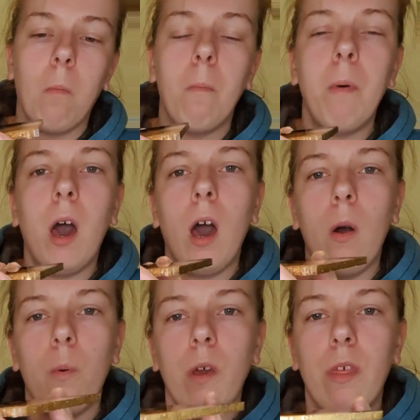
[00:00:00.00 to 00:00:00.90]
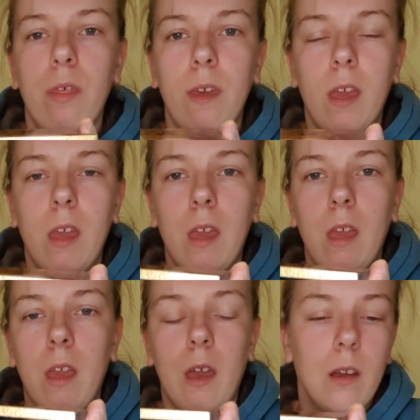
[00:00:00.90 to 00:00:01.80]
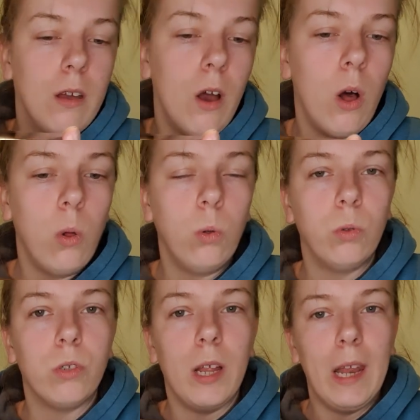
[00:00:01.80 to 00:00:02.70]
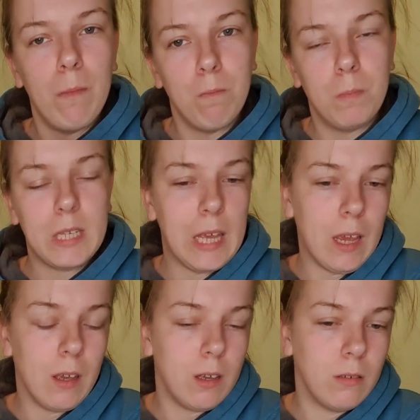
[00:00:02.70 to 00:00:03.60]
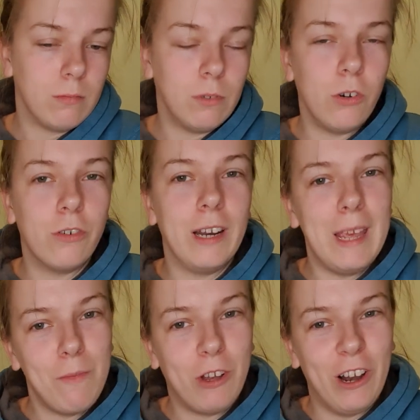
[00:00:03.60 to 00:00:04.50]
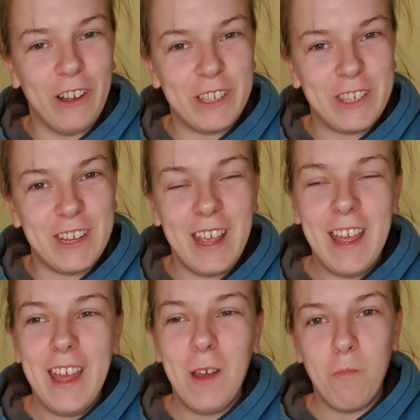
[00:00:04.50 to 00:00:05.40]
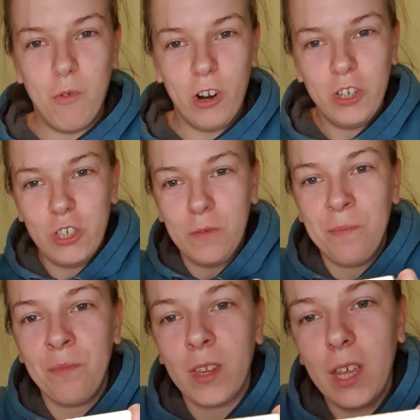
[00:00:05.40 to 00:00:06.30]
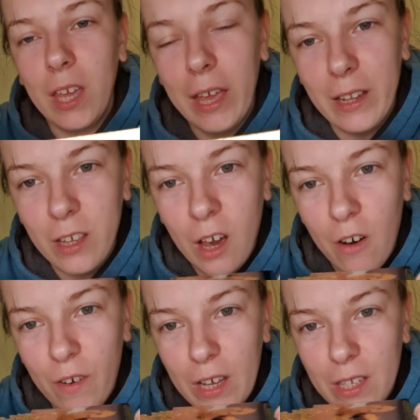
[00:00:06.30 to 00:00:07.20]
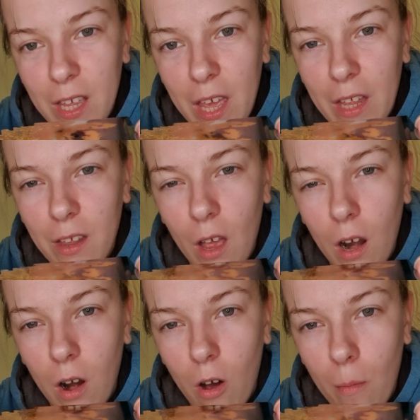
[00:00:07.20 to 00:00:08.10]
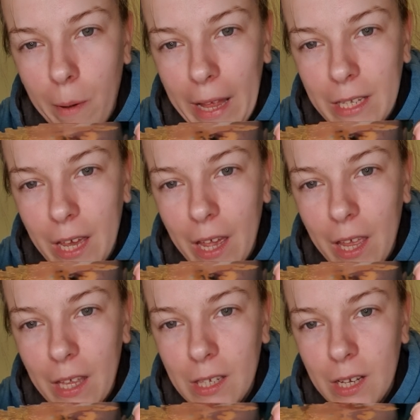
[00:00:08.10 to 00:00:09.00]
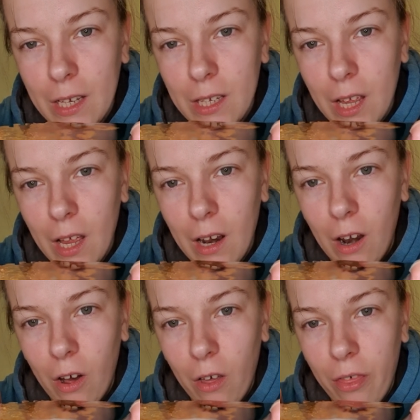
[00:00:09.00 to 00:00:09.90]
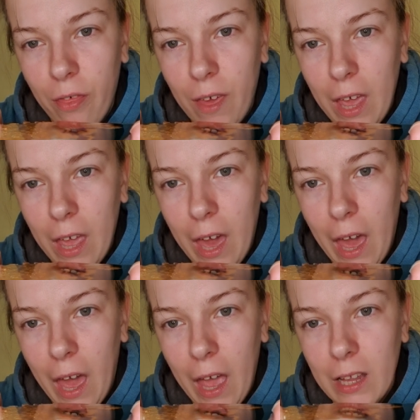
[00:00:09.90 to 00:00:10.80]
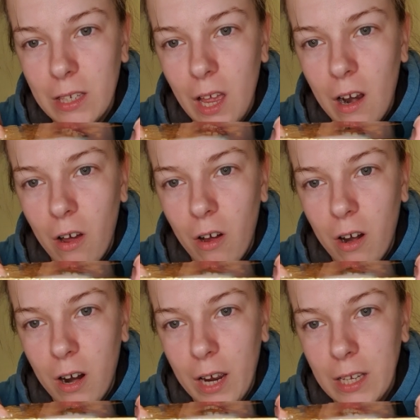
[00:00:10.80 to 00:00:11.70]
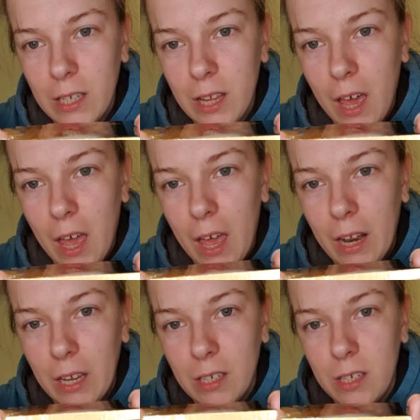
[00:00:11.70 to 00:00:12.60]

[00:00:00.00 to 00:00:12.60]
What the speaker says: But with the old lipstick or lip gloss brush, it covers it a lot better. It's just a lot thicker, it's a lot nicer, and it's